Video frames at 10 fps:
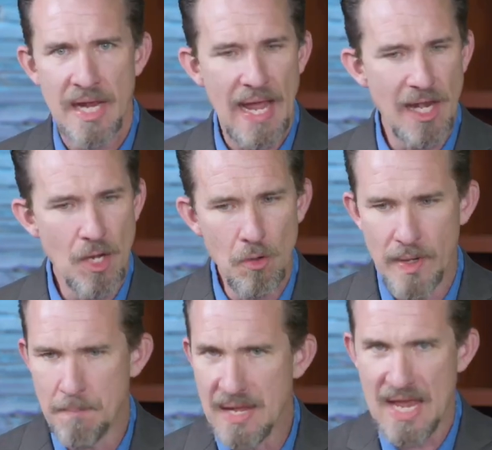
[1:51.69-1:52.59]
and who
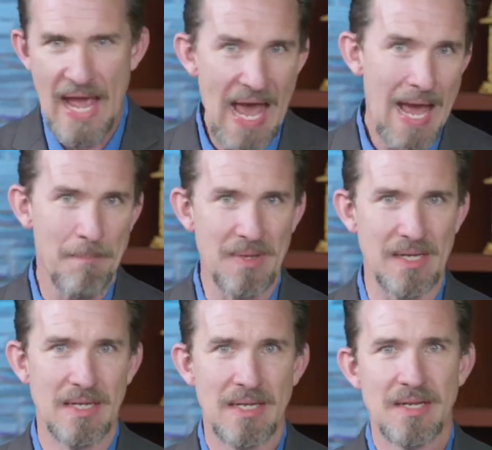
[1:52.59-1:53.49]
would be happy